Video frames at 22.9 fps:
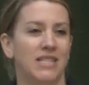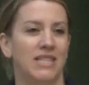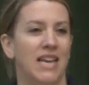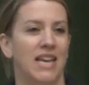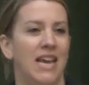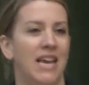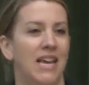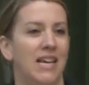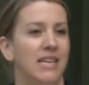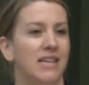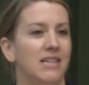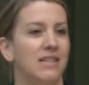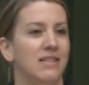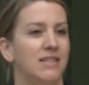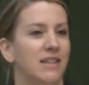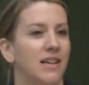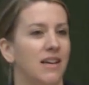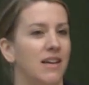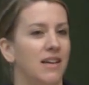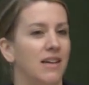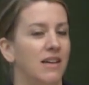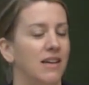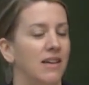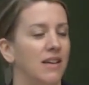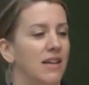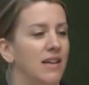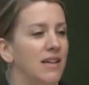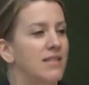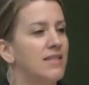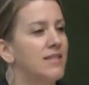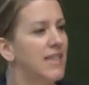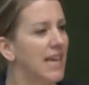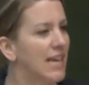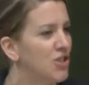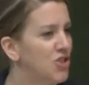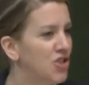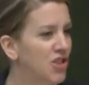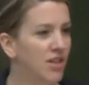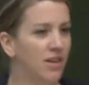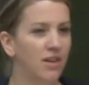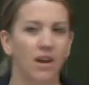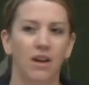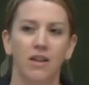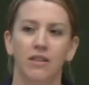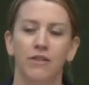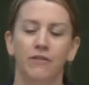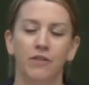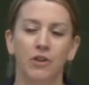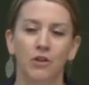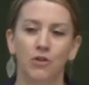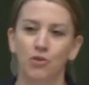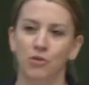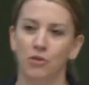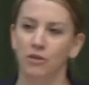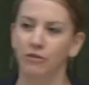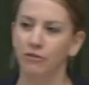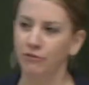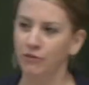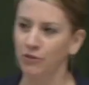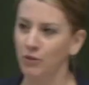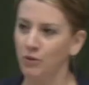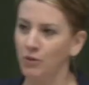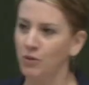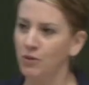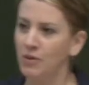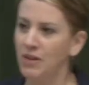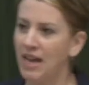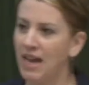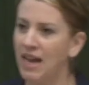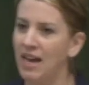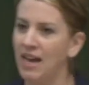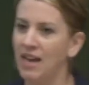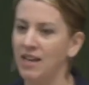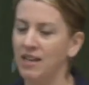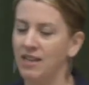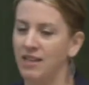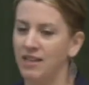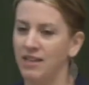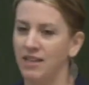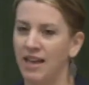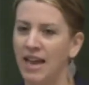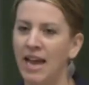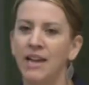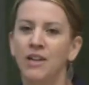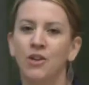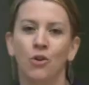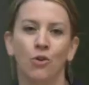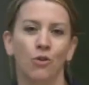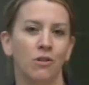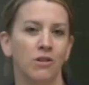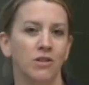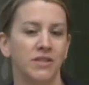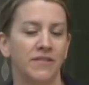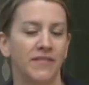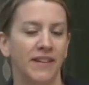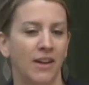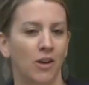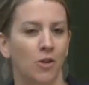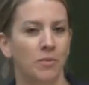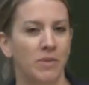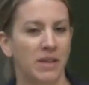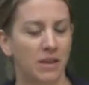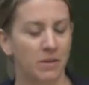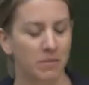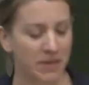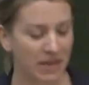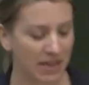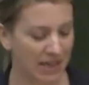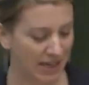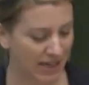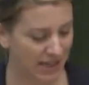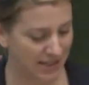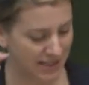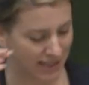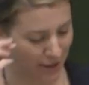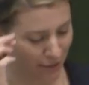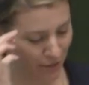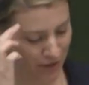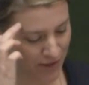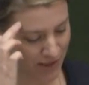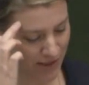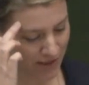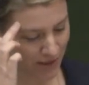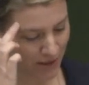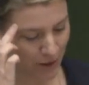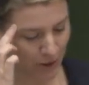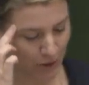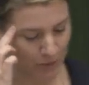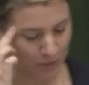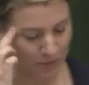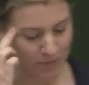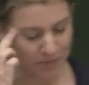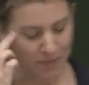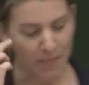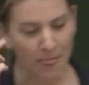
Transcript: attend uh, a session on the future of food at the headquarters of Airbnb in San Francisco.